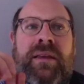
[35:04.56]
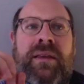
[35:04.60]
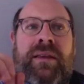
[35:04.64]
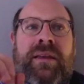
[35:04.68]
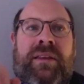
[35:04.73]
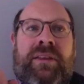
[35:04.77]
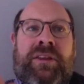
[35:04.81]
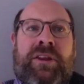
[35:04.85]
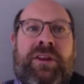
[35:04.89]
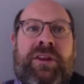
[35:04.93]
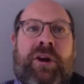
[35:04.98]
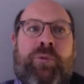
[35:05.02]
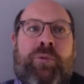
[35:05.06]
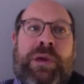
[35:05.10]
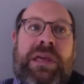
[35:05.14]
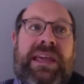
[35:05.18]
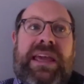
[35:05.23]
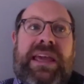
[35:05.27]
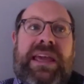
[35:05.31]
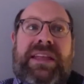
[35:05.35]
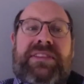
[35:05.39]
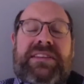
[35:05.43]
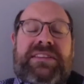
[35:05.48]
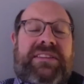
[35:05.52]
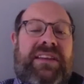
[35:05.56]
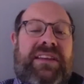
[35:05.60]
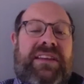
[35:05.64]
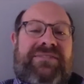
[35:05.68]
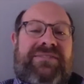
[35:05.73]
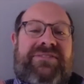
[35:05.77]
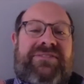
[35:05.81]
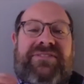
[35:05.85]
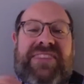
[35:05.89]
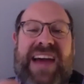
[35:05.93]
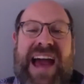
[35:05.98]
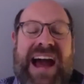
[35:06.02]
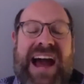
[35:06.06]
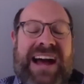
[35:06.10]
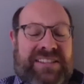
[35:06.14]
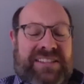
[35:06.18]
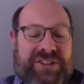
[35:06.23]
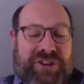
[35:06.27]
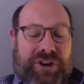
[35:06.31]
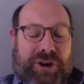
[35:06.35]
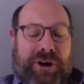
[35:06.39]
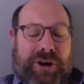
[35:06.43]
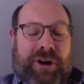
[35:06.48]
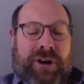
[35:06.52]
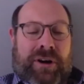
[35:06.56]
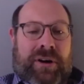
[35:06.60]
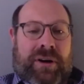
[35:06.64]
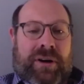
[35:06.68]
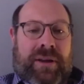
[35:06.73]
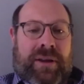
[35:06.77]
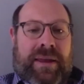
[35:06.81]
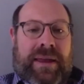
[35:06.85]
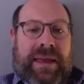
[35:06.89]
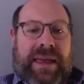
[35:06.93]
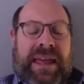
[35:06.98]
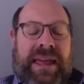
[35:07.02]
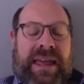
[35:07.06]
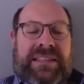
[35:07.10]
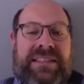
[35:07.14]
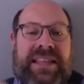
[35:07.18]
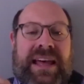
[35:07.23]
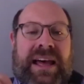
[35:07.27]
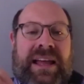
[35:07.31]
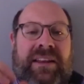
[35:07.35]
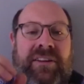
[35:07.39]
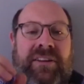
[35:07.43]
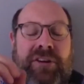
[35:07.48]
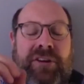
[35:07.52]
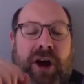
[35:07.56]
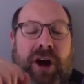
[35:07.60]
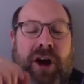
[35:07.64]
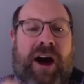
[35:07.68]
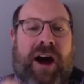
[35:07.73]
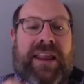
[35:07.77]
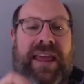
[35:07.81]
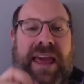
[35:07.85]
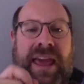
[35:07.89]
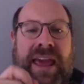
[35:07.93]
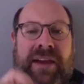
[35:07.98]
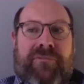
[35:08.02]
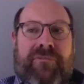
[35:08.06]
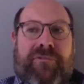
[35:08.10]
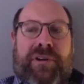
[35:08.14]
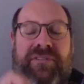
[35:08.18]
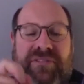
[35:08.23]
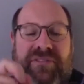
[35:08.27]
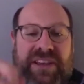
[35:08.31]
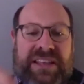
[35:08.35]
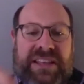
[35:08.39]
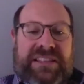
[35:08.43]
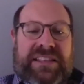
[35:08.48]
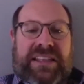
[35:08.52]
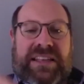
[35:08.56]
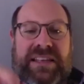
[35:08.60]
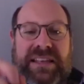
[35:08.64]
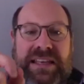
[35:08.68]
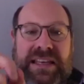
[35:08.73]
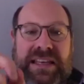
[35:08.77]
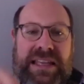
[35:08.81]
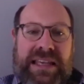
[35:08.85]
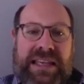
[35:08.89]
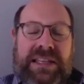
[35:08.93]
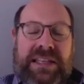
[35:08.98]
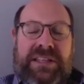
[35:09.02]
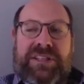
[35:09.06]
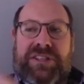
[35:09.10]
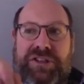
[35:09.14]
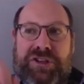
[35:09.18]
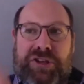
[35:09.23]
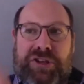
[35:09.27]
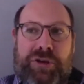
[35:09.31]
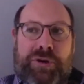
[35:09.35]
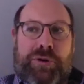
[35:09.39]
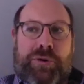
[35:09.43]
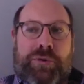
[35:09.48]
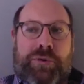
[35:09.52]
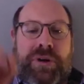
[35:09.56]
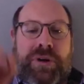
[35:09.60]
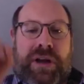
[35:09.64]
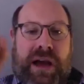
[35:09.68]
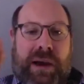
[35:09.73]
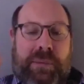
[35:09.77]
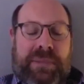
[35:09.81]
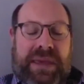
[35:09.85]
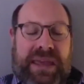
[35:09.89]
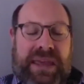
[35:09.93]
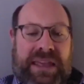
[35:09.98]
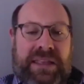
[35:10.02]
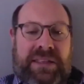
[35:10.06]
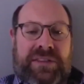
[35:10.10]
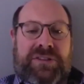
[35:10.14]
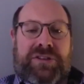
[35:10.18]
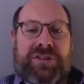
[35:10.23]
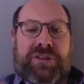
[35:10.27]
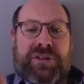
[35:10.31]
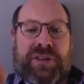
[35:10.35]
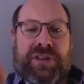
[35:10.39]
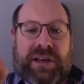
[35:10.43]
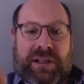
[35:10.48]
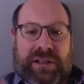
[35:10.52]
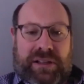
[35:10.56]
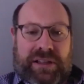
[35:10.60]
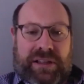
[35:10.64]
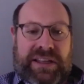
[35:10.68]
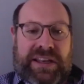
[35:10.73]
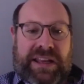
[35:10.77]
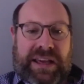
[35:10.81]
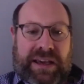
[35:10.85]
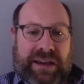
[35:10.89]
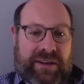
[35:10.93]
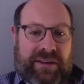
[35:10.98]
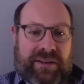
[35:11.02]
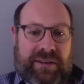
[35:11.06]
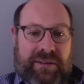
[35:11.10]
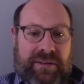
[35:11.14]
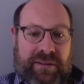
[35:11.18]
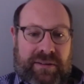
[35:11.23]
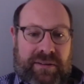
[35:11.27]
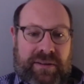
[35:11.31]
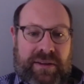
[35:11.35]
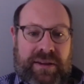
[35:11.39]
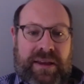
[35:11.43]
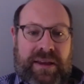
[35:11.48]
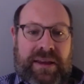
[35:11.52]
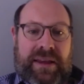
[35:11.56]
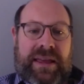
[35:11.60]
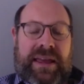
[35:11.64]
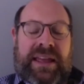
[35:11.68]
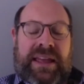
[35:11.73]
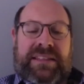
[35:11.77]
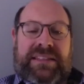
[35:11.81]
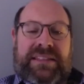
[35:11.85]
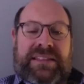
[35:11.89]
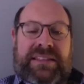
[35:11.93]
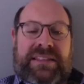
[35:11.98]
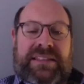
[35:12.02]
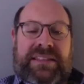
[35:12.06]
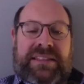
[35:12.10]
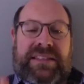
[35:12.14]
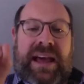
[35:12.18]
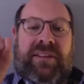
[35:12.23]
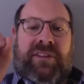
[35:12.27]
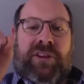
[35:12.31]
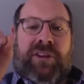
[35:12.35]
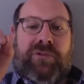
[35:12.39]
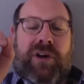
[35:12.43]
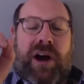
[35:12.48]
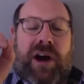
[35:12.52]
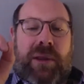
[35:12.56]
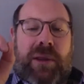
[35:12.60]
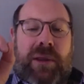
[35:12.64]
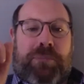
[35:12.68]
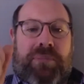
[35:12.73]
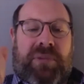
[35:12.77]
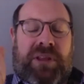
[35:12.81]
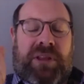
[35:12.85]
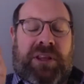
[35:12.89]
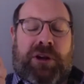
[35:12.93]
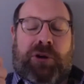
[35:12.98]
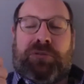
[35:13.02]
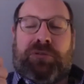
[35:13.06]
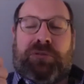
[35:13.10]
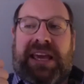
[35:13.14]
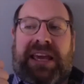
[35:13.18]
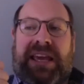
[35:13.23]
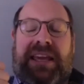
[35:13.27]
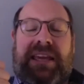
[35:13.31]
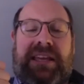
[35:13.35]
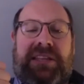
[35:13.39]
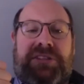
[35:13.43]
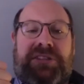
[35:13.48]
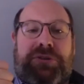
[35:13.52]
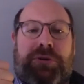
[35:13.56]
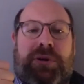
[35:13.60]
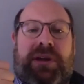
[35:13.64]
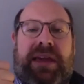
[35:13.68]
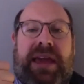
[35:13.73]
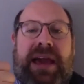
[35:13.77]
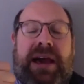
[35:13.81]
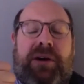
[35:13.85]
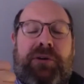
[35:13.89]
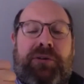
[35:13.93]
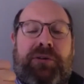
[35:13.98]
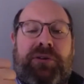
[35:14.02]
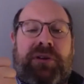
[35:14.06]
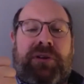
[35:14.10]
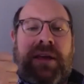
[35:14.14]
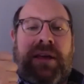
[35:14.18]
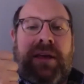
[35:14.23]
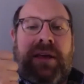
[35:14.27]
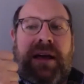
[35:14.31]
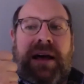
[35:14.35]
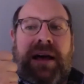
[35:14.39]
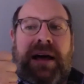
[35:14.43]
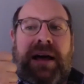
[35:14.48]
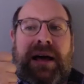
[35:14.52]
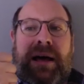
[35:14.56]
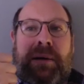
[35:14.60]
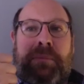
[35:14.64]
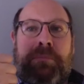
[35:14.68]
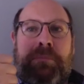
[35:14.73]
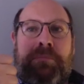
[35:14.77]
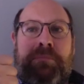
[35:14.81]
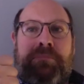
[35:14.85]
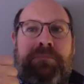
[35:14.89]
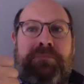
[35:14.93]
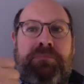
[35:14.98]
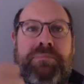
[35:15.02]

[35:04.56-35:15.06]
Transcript: you know, we can get this done faster. It's that not every visit needs to come into the clinic. It's that you've got, you know, taking into account um,